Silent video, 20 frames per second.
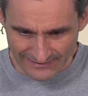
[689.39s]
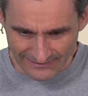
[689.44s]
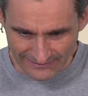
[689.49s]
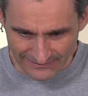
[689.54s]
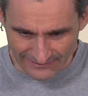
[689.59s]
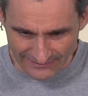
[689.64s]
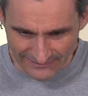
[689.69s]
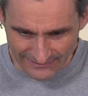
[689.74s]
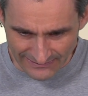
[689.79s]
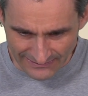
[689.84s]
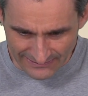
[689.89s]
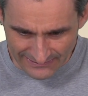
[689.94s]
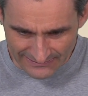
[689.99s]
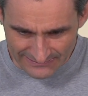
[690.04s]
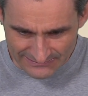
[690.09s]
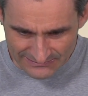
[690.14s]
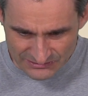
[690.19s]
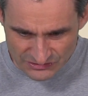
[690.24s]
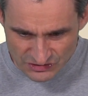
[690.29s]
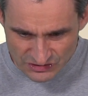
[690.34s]
and
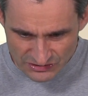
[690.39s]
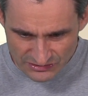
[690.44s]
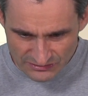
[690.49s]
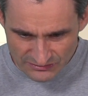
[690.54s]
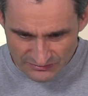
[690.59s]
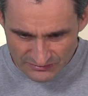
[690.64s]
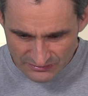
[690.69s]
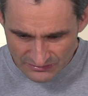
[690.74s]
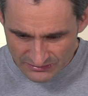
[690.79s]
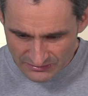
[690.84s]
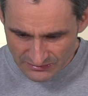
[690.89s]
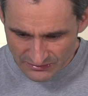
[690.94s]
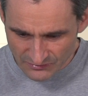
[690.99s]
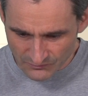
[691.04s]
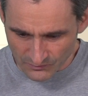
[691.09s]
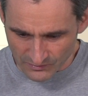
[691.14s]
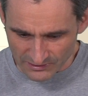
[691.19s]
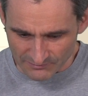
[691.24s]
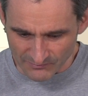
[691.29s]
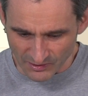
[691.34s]

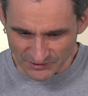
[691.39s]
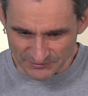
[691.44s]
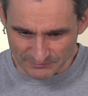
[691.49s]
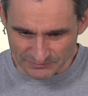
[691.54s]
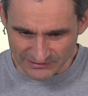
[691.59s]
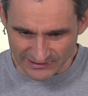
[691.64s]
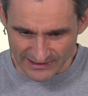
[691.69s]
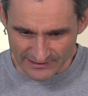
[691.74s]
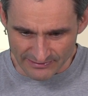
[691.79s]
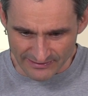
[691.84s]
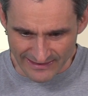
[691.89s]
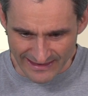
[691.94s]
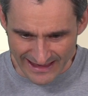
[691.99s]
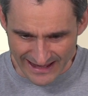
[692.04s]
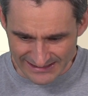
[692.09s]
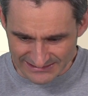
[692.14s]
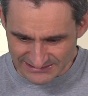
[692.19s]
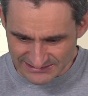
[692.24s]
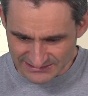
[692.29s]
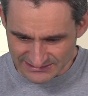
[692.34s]
we're going to multiply
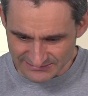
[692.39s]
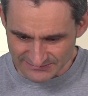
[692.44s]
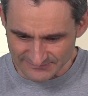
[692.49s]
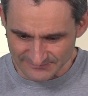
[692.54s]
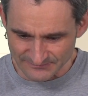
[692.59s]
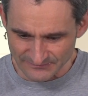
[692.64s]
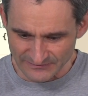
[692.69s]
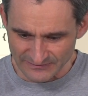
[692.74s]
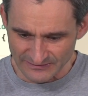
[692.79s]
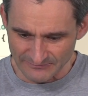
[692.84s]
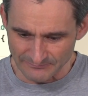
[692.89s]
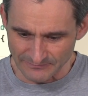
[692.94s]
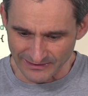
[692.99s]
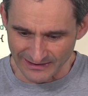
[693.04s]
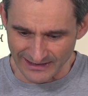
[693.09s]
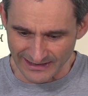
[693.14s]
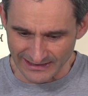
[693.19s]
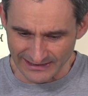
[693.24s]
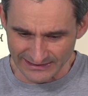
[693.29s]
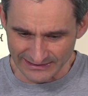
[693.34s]
that
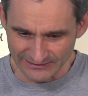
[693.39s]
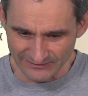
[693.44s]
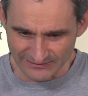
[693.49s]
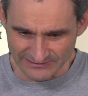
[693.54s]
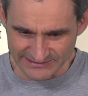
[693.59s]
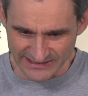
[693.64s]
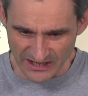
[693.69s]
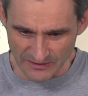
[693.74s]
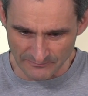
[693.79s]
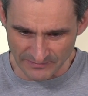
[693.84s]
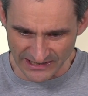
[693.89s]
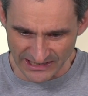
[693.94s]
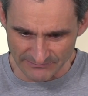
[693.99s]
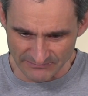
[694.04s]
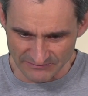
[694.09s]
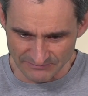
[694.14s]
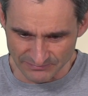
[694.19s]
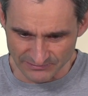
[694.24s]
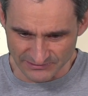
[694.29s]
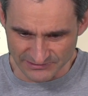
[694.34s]
by our down
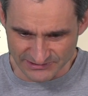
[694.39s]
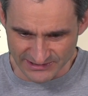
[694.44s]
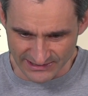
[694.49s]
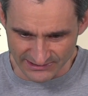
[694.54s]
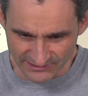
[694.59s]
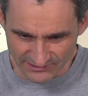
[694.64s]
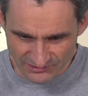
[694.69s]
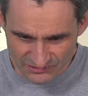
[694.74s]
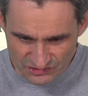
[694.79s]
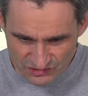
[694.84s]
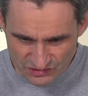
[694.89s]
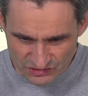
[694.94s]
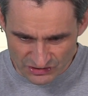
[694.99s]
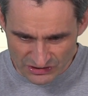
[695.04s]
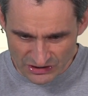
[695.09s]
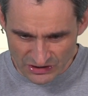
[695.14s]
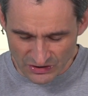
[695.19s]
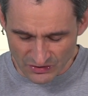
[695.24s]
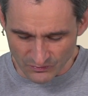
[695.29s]
payment percentage,